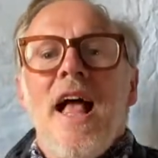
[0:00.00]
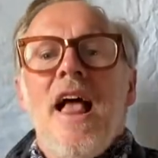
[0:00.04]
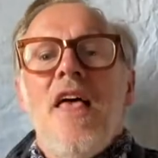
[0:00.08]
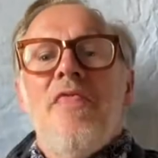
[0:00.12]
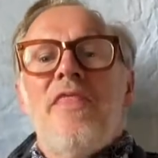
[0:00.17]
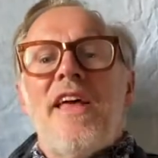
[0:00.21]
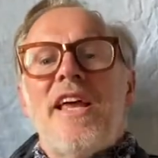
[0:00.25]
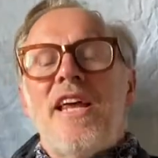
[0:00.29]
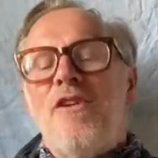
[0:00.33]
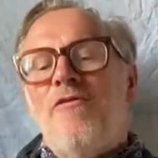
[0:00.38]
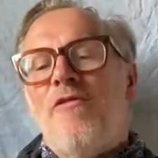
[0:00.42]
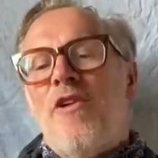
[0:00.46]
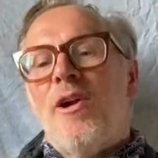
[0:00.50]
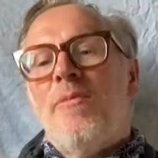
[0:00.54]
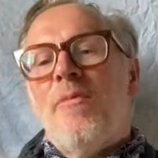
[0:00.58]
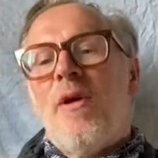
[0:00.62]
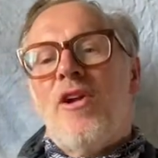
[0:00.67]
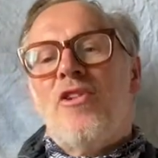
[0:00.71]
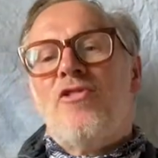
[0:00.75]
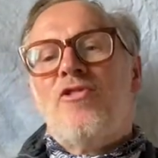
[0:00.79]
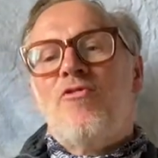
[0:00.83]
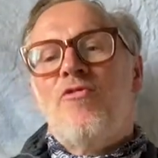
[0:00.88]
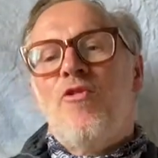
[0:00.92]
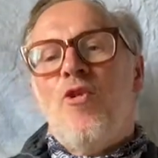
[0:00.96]
Thank you very
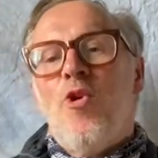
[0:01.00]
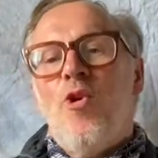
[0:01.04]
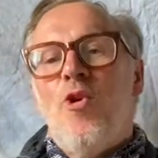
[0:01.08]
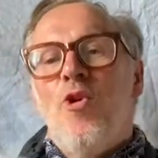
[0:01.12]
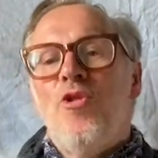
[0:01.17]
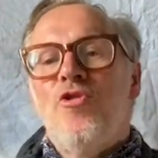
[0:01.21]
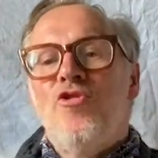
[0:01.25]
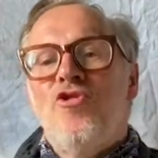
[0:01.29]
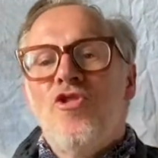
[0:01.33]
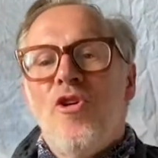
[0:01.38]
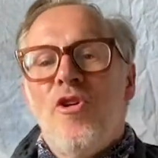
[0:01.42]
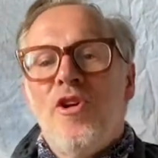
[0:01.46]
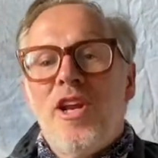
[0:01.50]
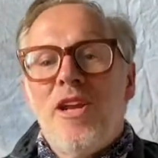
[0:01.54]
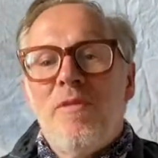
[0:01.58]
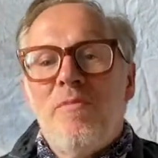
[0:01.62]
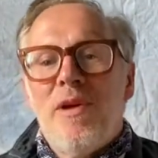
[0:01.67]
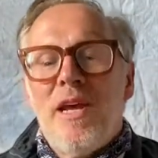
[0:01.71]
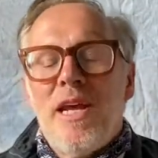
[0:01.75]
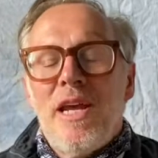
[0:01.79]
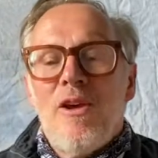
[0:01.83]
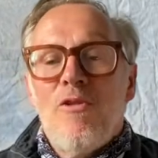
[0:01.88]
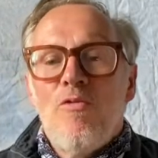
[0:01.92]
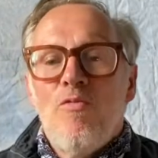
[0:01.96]
much for joining me.